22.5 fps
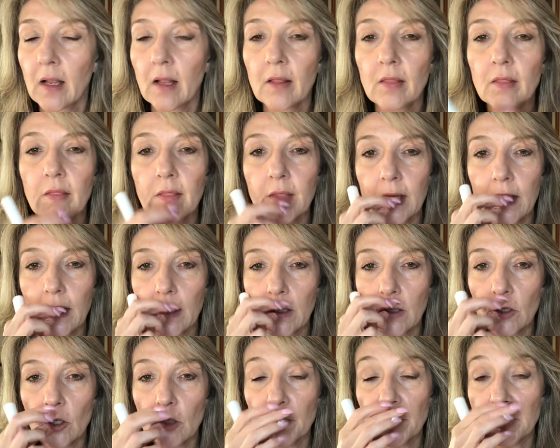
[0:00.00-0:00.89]
the
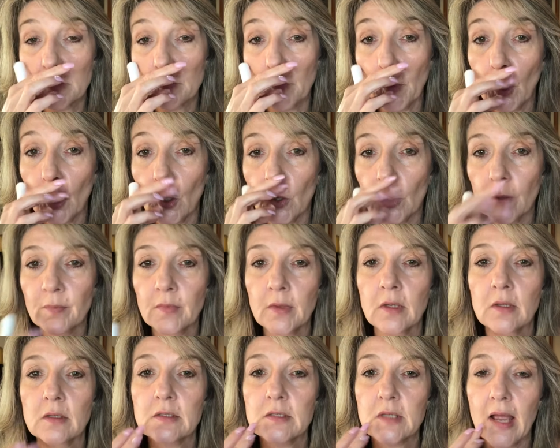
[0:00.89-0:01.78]
Cupid's bow
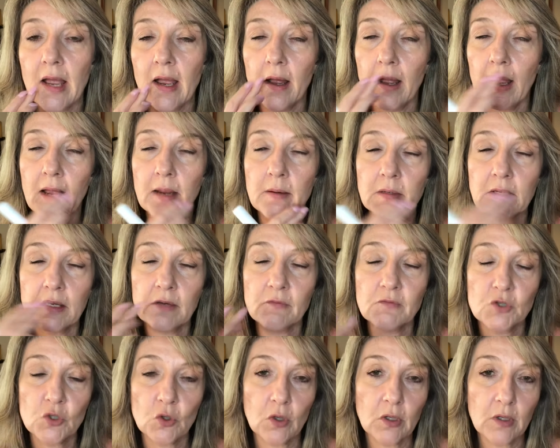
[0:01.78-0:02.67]
and
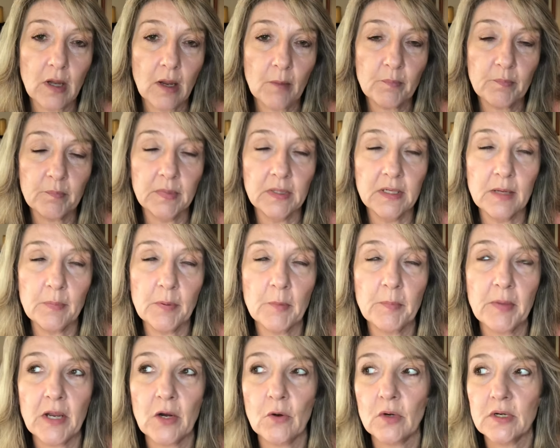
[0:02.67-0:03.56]
gives your lip
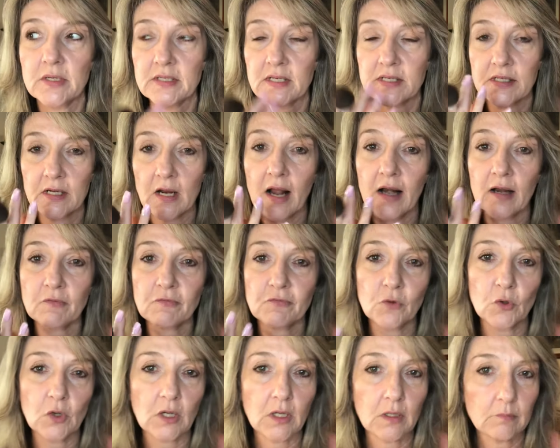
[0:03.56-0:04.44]
appearance a slightly
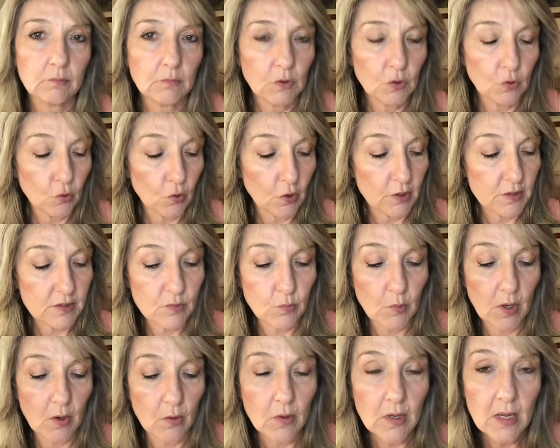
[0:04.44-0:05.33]
fuller look as
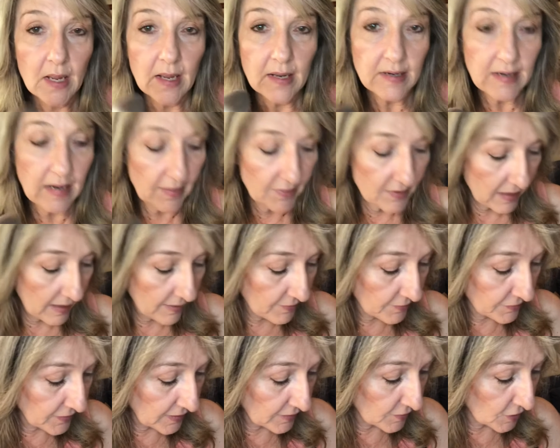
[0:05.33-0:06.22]
well. Now, the other
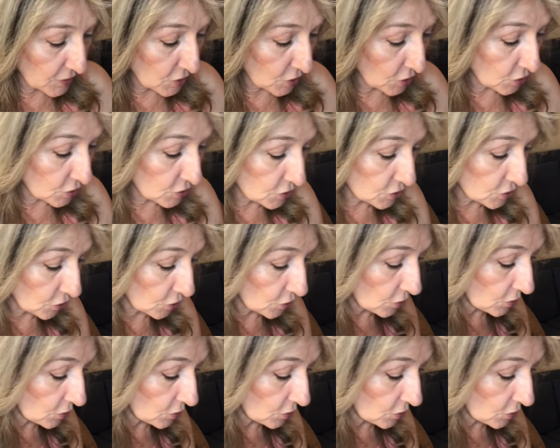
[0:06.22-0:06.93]
thing that you can do